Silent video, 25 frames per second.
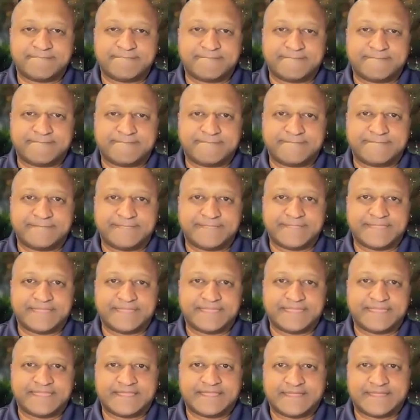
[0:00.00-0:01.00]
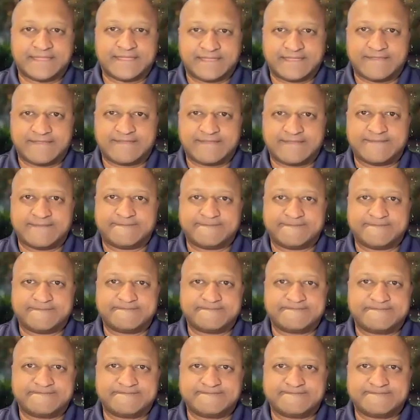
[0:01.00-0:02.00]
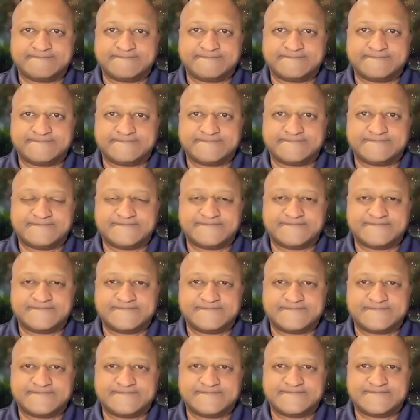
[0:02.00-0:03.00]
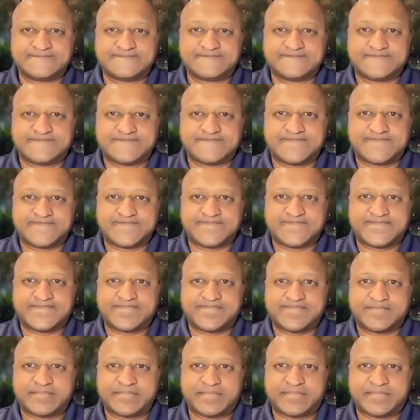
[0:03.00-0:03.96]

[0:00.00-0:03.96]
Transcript: (silent)